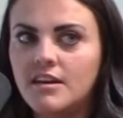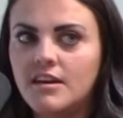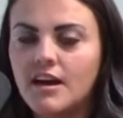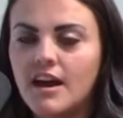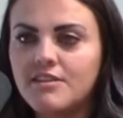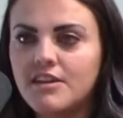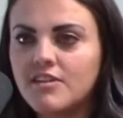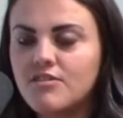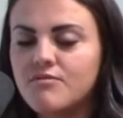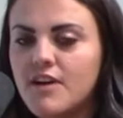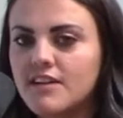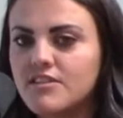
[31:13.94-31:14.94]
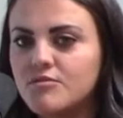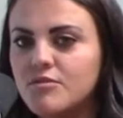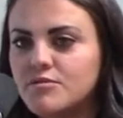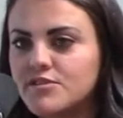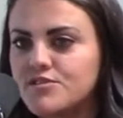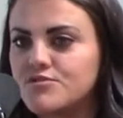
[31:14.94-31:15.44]
I think the fact that we
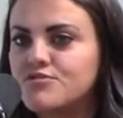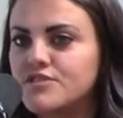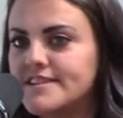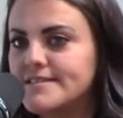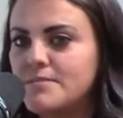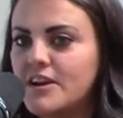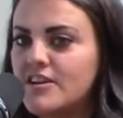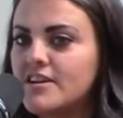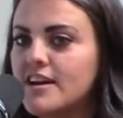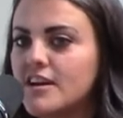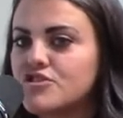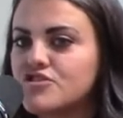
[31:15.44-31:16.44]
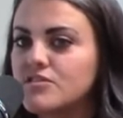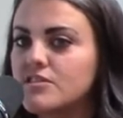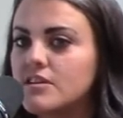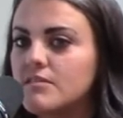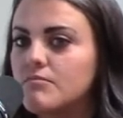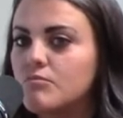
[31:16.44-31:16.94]
were so transparent
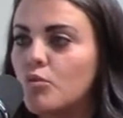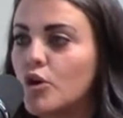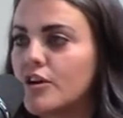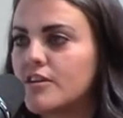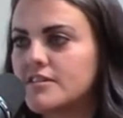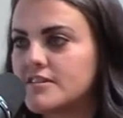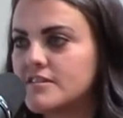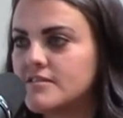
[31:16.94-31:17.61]
actually worked.